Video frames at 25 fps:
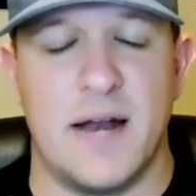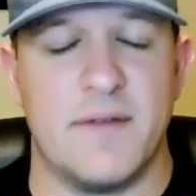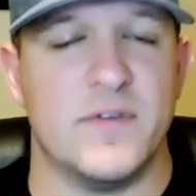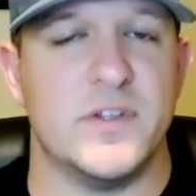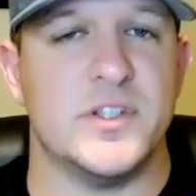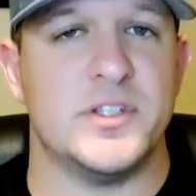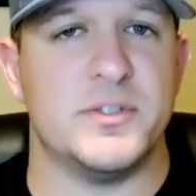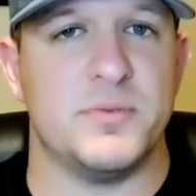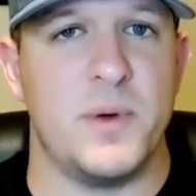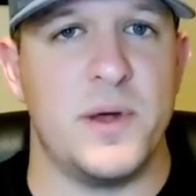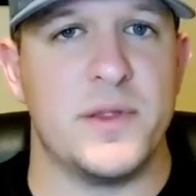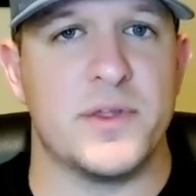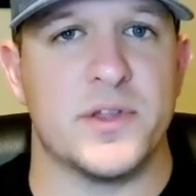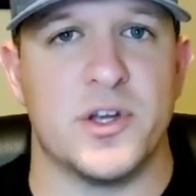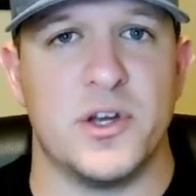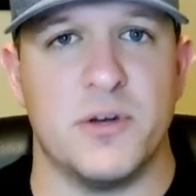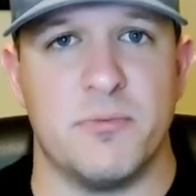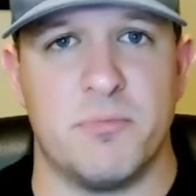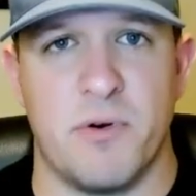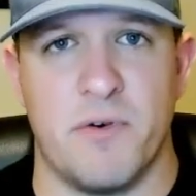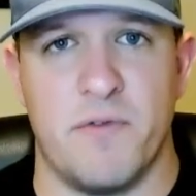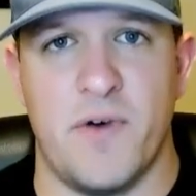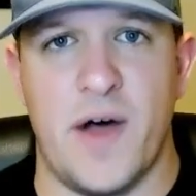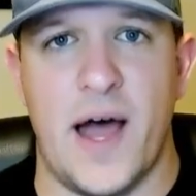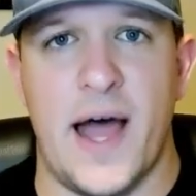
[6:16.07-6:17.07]
Donovan
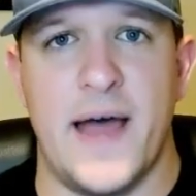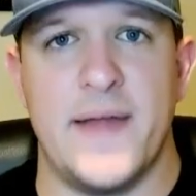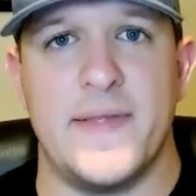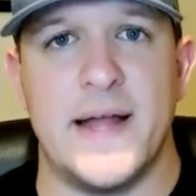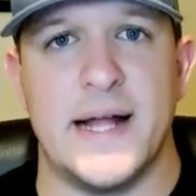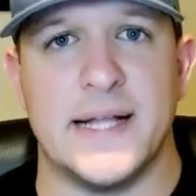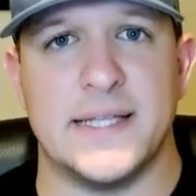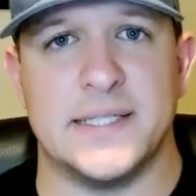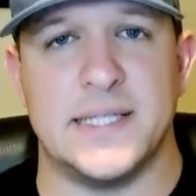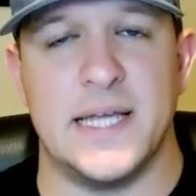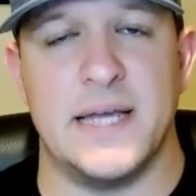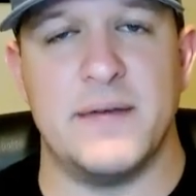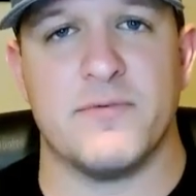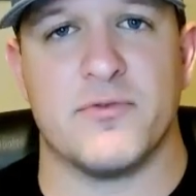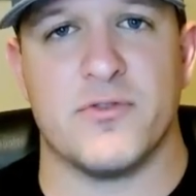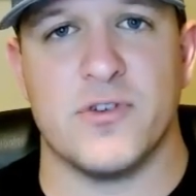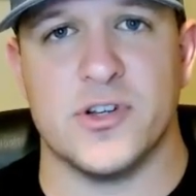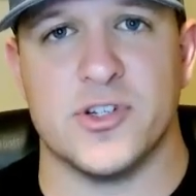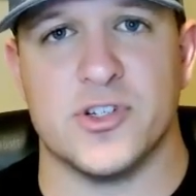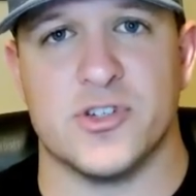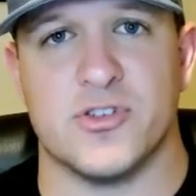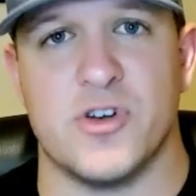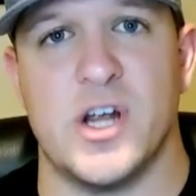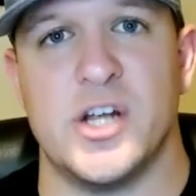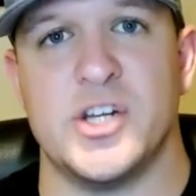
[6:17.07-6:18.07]
Smith could provide that
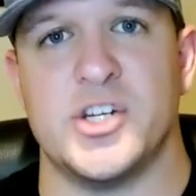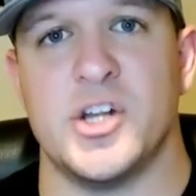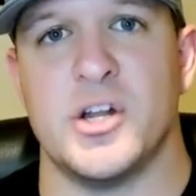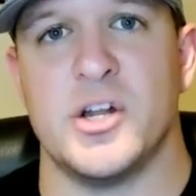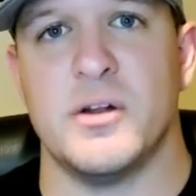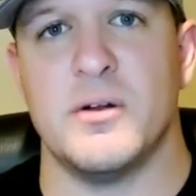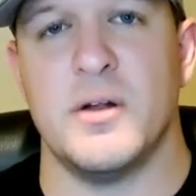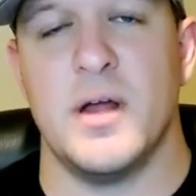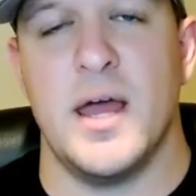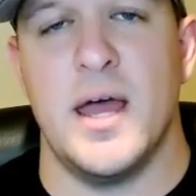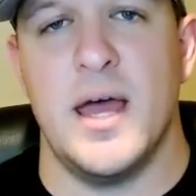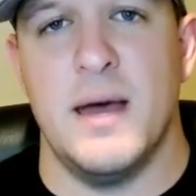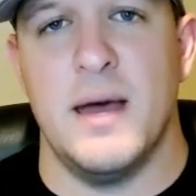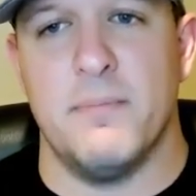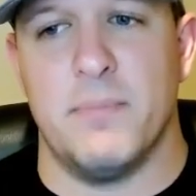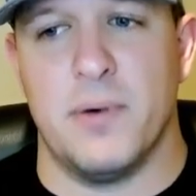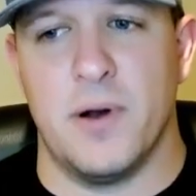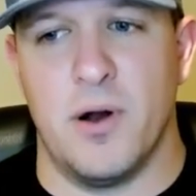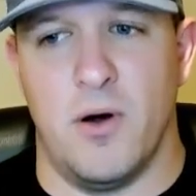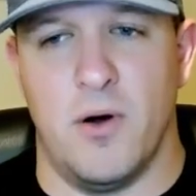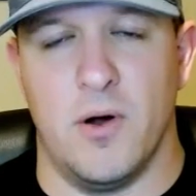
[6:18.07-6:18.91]
same frustration,